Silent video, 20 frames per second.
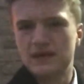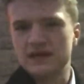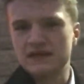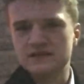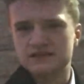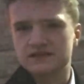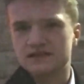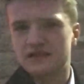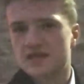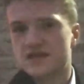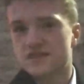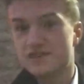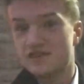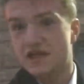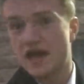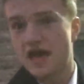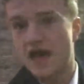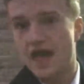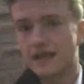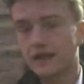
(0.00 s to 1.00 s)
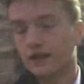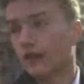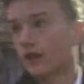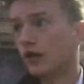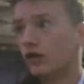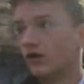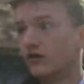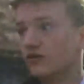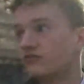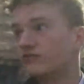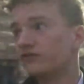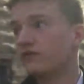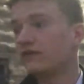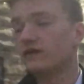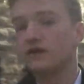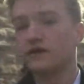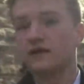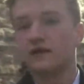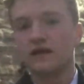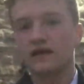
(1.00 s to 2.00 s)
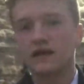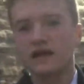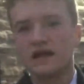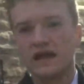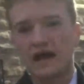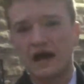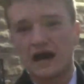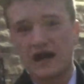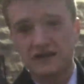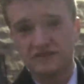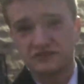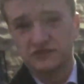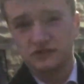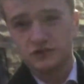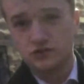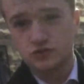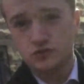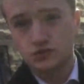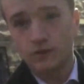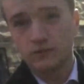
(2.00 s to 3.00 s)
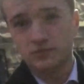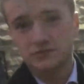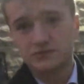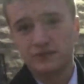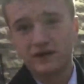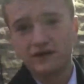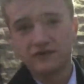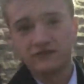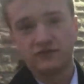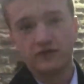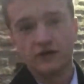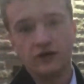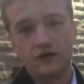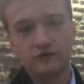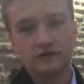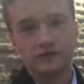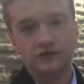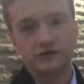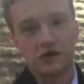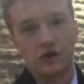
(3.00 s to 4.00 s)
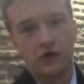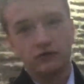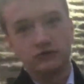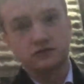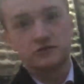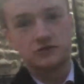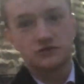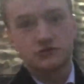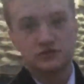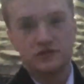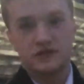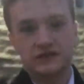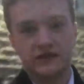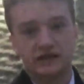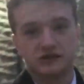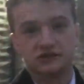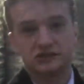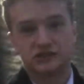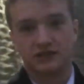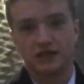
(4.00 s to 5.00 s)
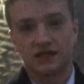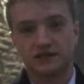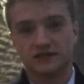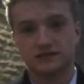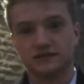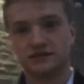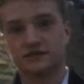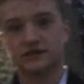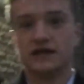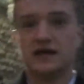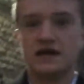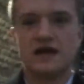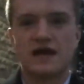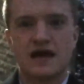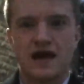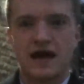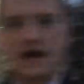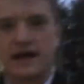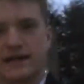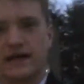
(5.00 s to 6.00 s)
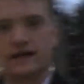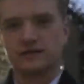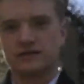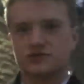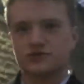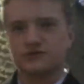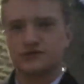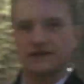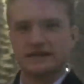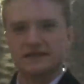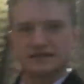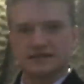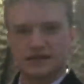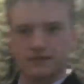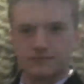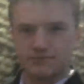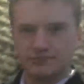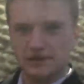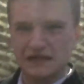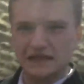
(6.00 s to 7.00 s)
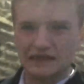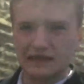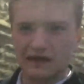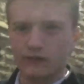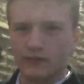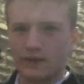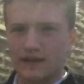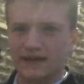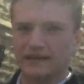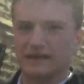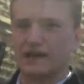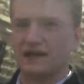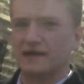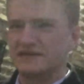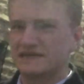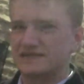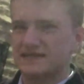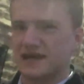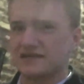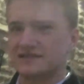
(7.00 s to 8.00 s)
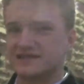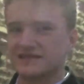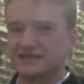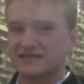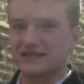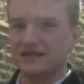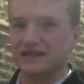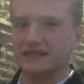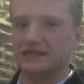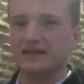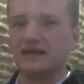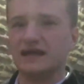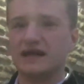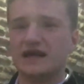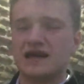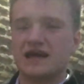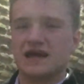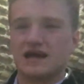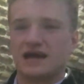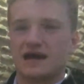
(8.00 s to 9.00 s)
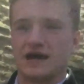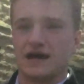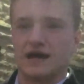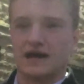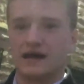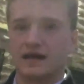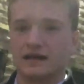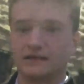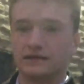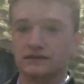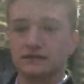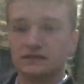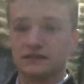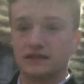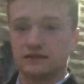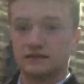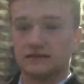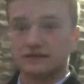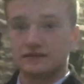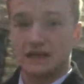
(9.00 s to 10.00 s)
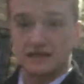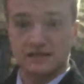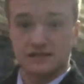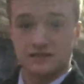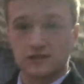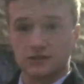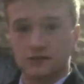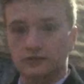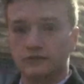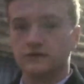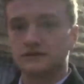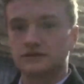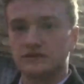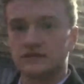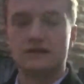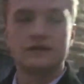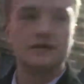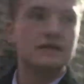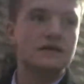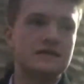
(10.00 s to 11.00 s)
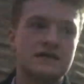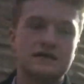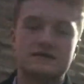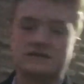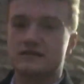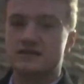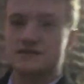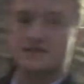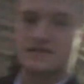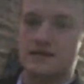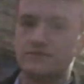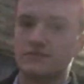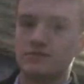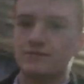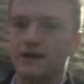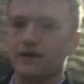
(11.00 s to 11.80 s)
pissed the hell off. I have just dropped my phone, the whole screen has shattered, and now the screen is like peeling away like dead skin, and that sucks. That's going to set me